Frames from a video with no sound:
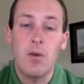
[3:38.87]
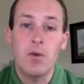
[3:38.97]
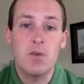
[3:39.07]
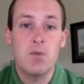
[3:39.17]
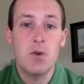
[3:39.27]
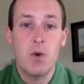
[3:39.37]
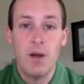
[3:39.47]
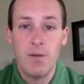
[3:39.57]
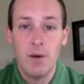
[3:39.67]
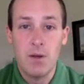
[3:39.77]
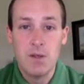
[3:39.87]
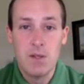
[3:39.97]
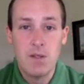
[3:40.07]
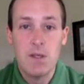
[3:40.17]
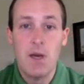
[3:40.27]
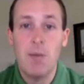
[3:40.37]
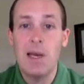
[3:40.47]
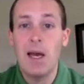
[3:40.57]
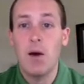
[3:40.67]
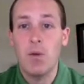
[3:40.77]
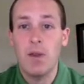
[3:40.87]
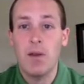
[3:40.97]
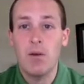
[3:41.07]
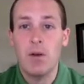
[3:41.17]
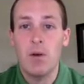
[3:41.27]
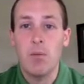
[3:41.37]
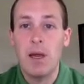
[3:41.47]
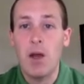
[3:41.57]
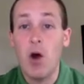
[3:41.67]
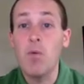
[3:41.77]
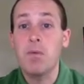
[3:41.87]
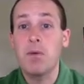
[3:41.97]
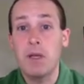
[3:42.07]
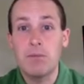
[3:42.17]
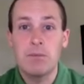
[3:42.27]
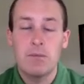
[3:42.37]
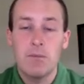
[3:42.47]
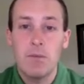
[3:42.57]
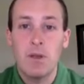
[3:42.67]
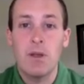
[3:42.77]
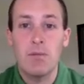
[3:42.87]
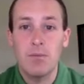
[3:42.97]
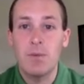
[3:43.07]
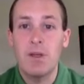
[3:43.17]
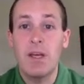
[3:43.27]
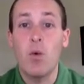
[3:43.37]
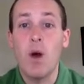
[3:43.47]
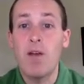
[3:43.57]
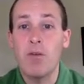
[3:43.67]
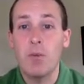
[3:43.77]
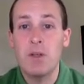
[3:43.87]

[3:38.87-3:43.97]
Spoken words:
there's some newer evidence that's coming out that may hopefully get away from